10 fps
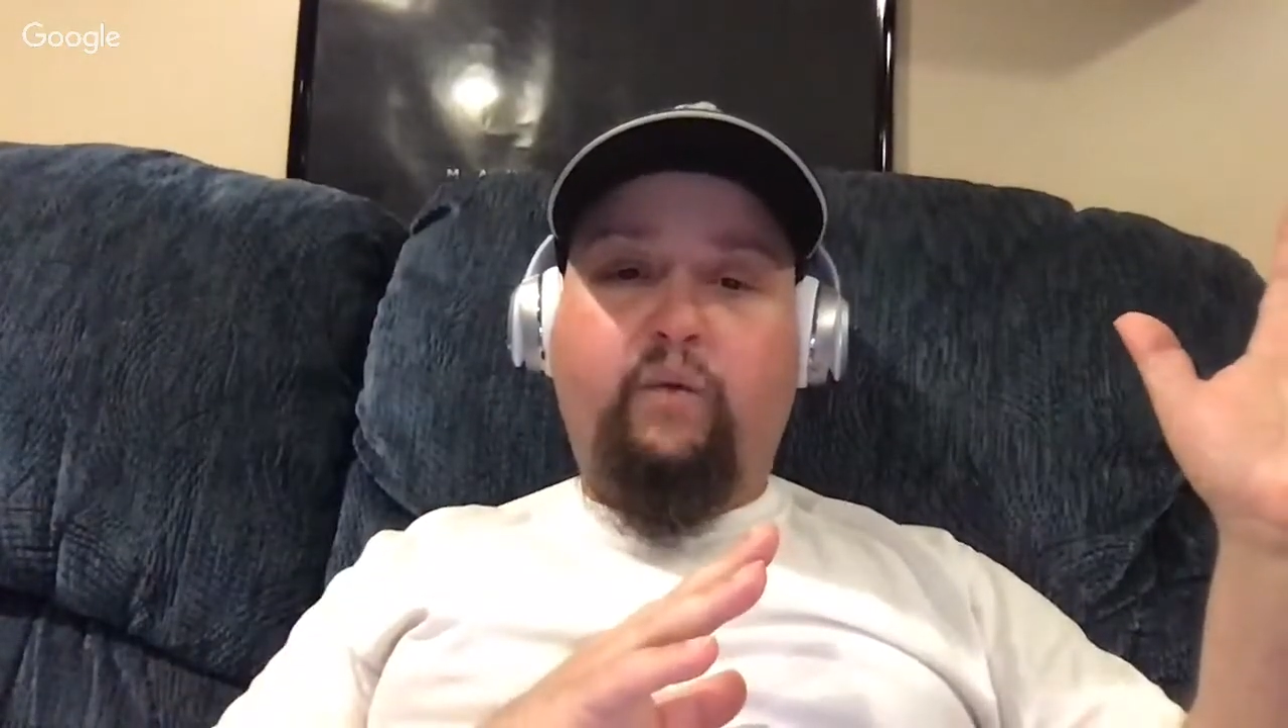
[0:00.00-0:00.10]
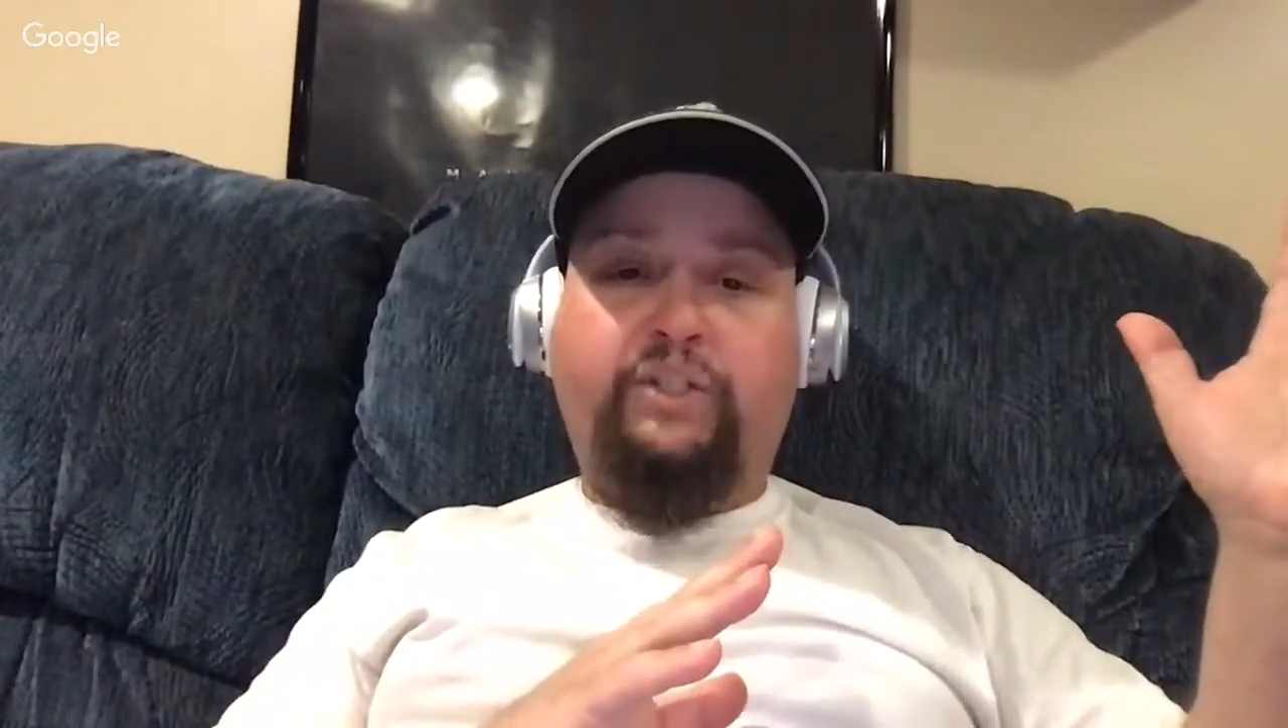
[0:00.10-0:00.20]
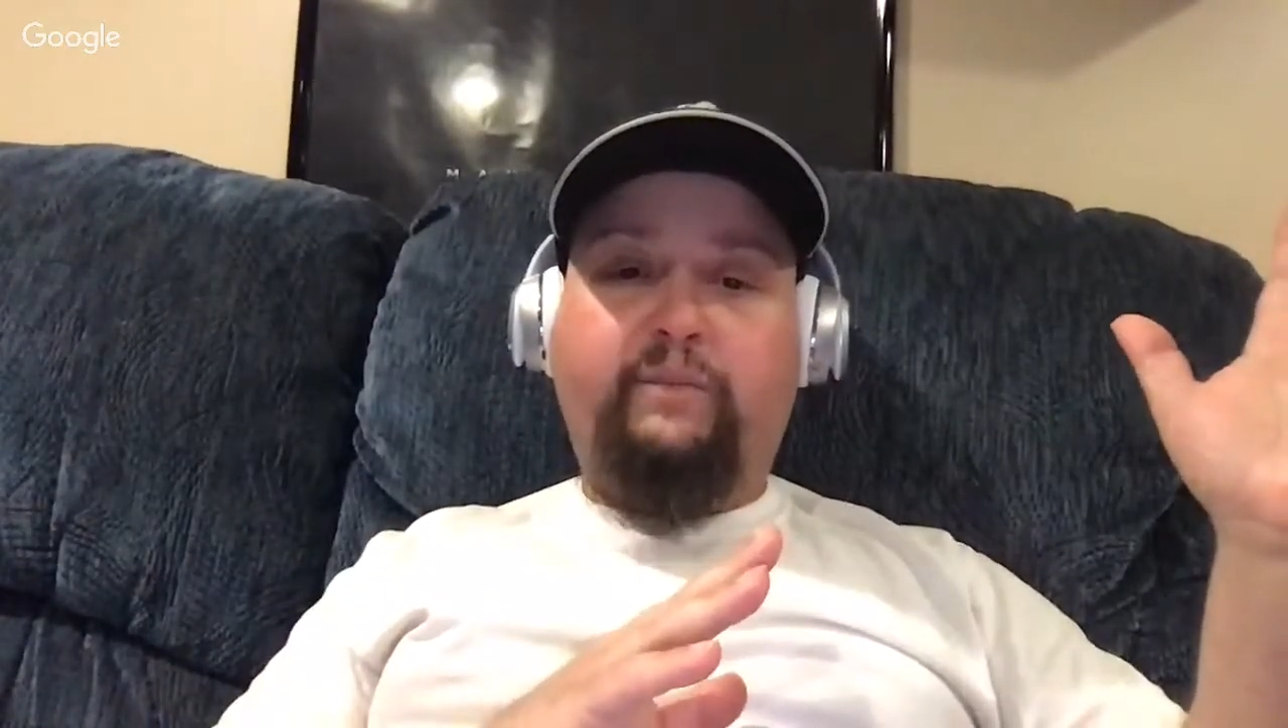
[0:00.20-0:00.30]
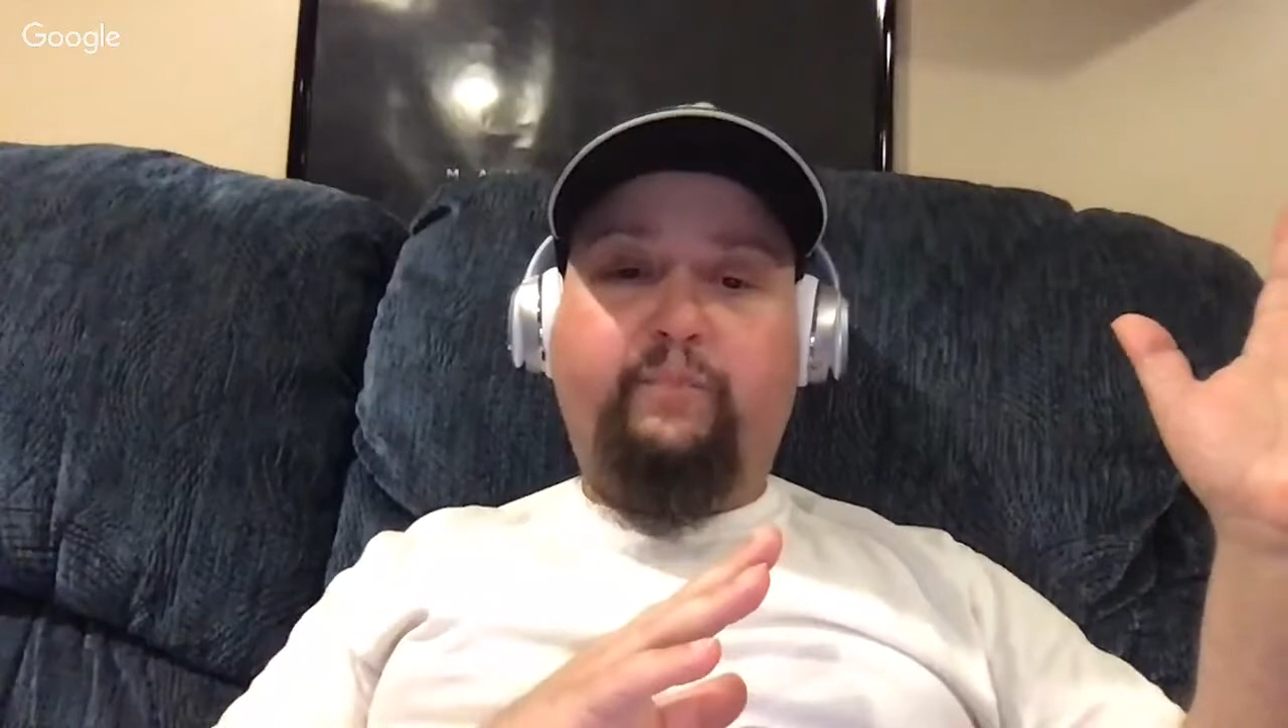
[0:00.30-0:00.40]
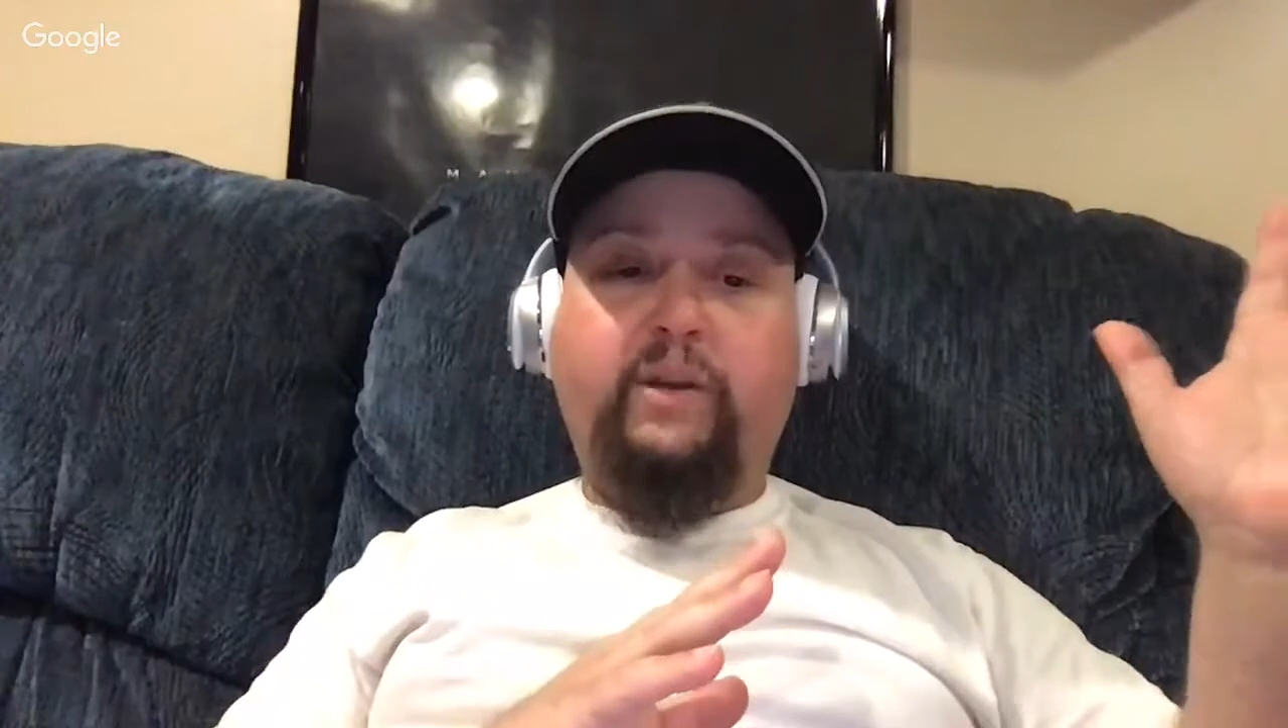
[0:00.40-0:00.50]

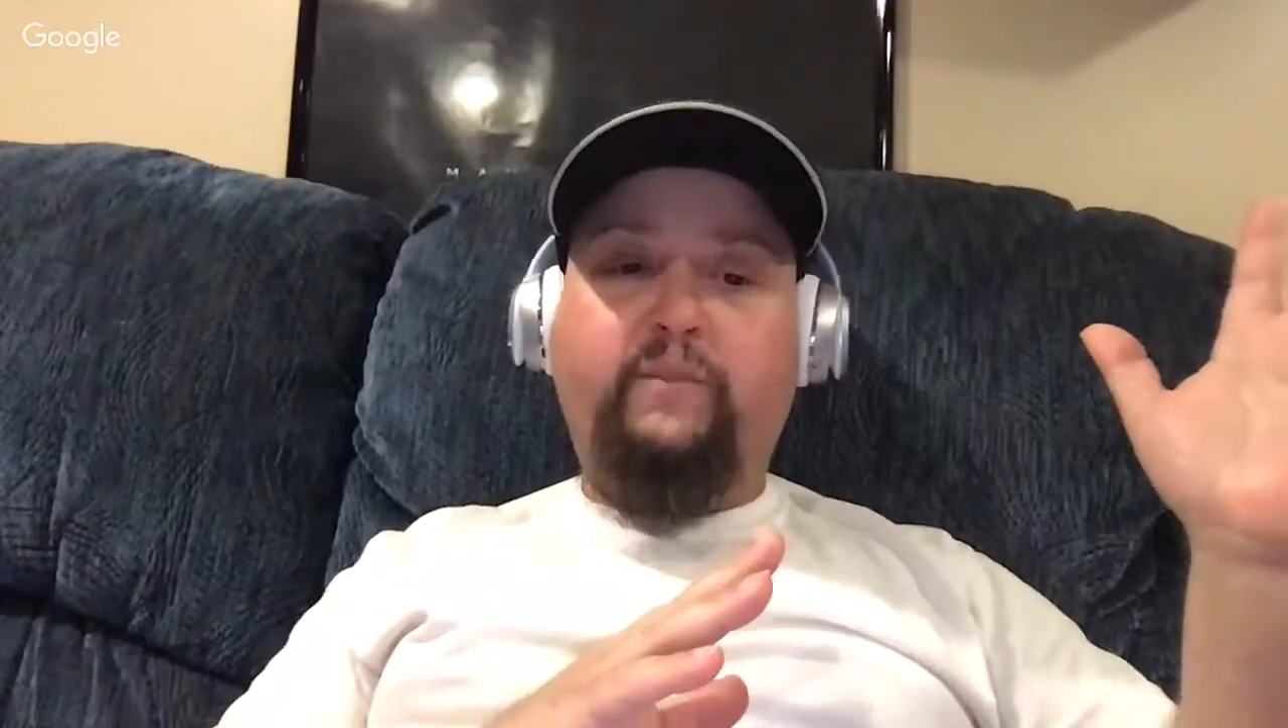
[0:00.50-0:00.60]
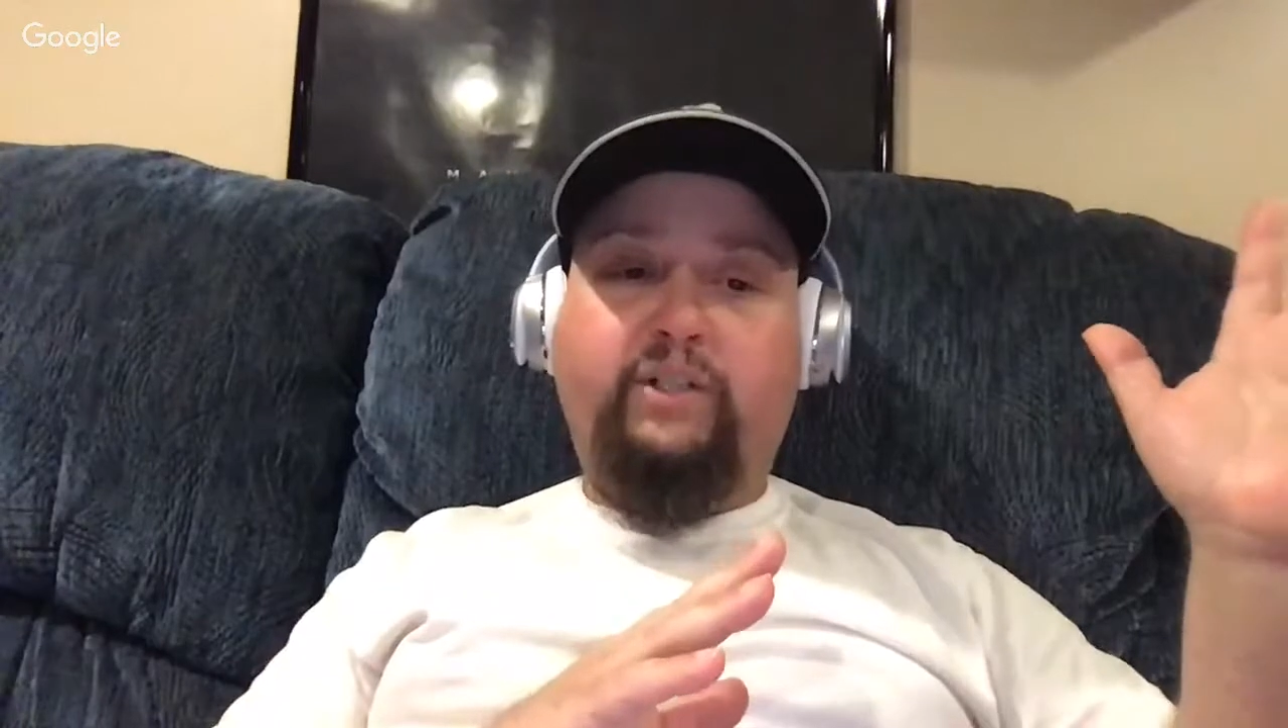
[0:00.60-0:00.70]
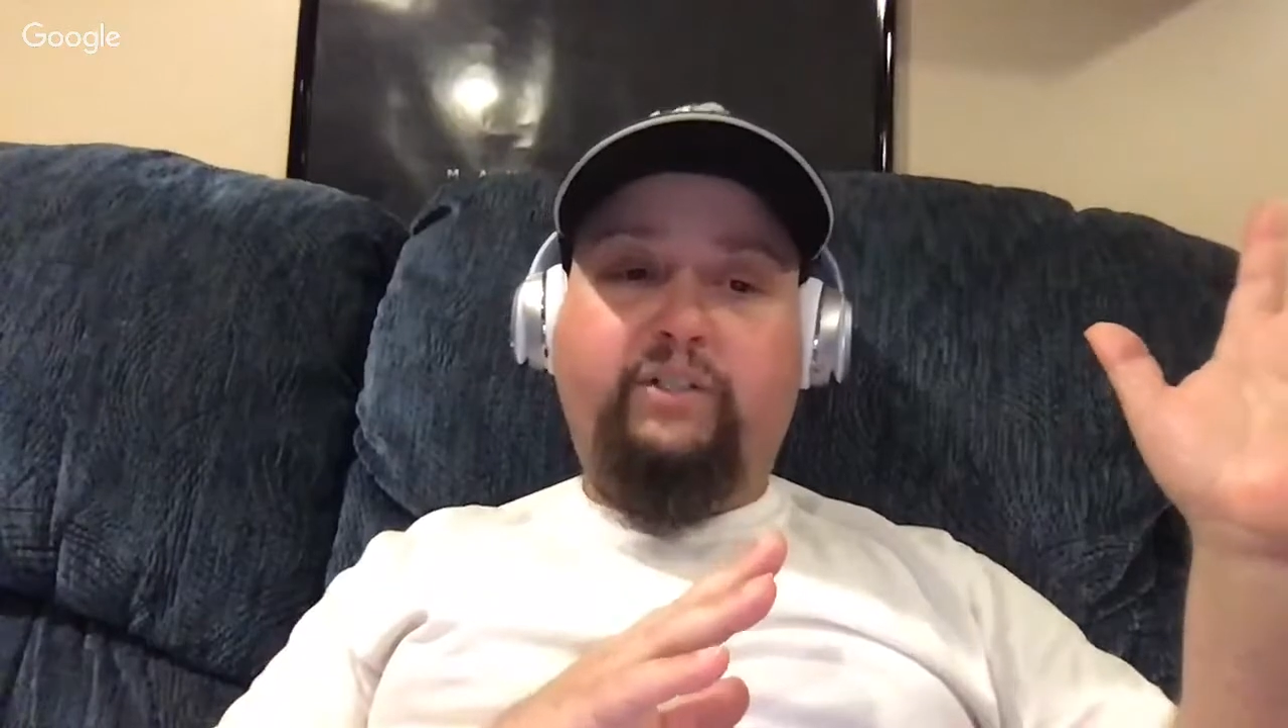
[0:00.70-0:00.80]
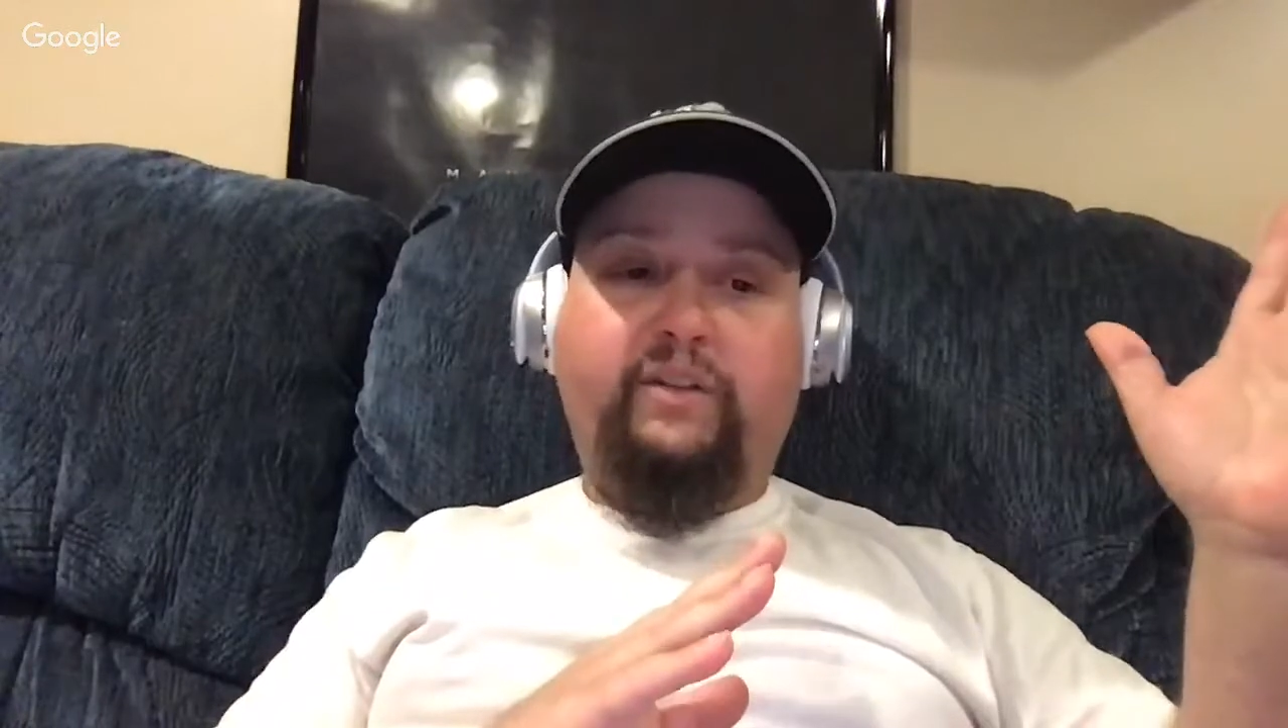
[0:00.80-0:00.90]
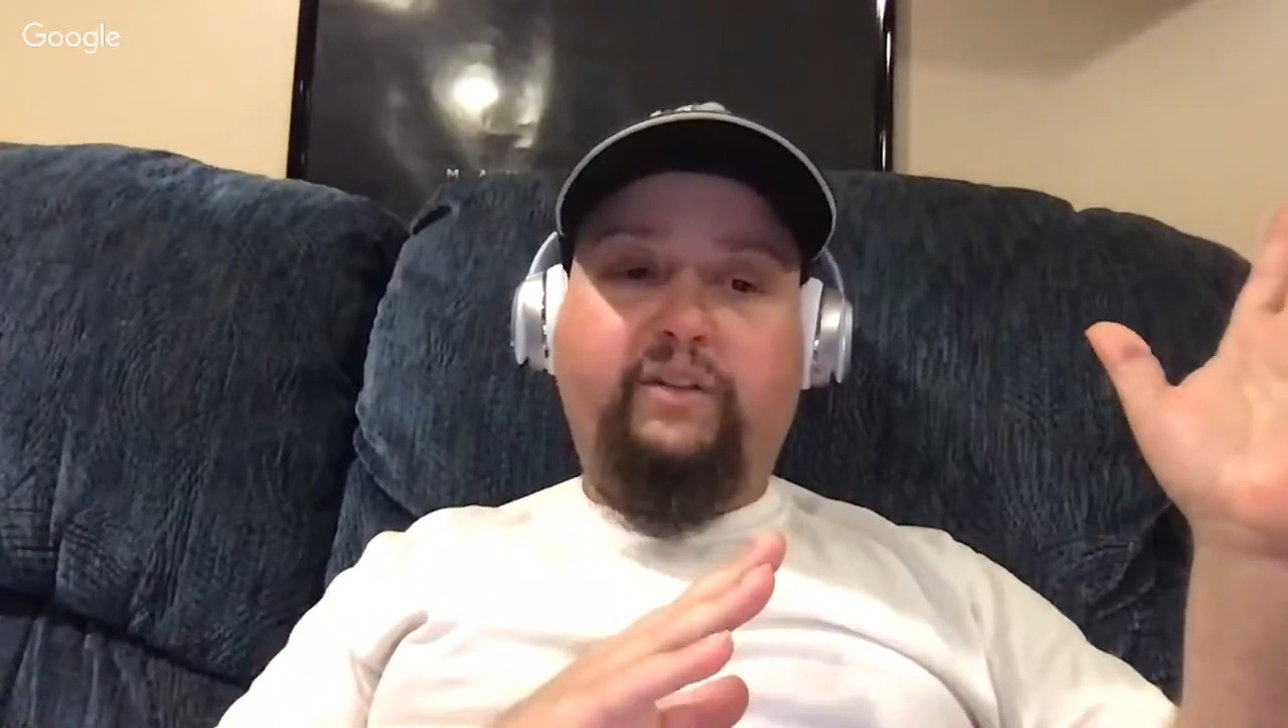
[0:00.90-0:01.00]
pretty much you
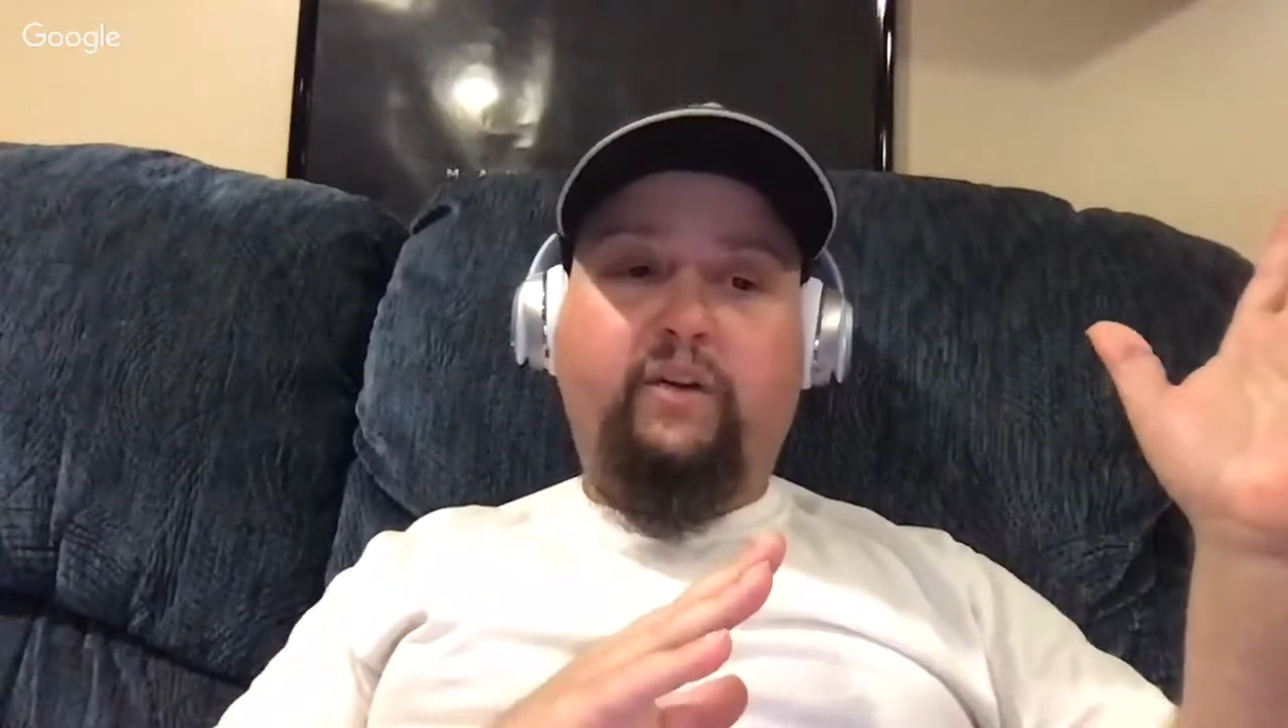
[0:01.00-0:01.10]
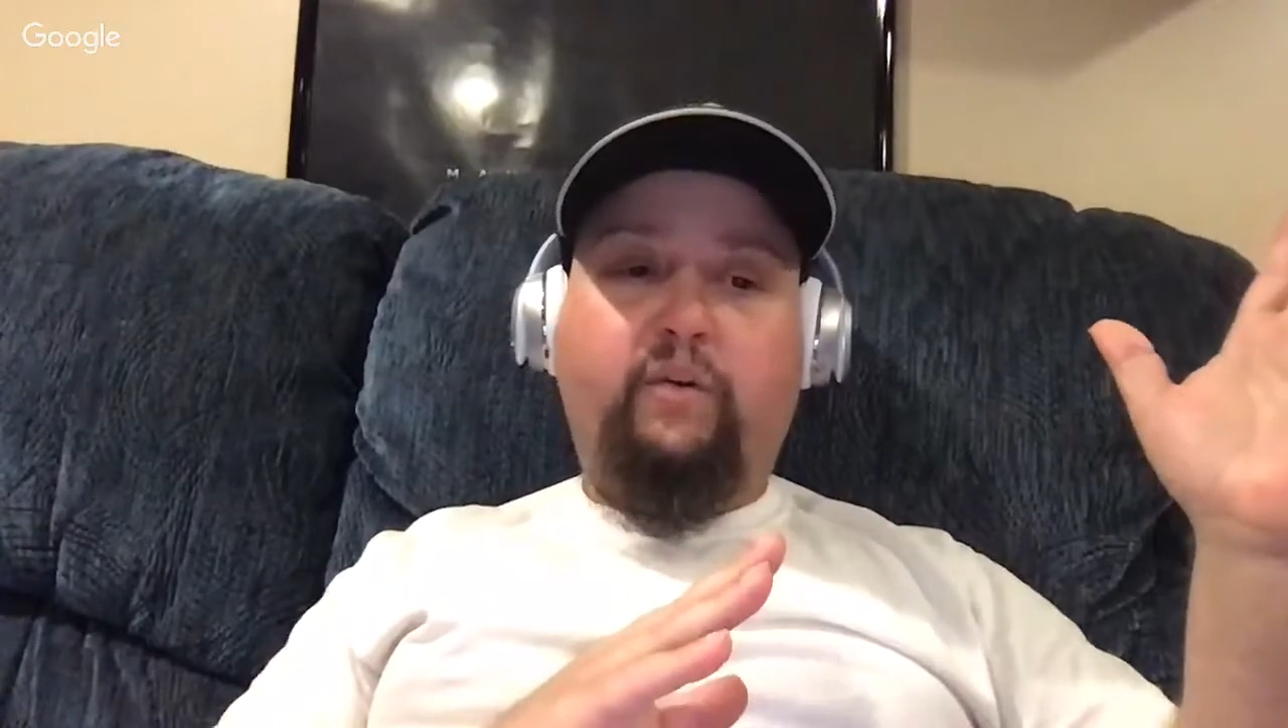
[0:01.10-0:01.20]
know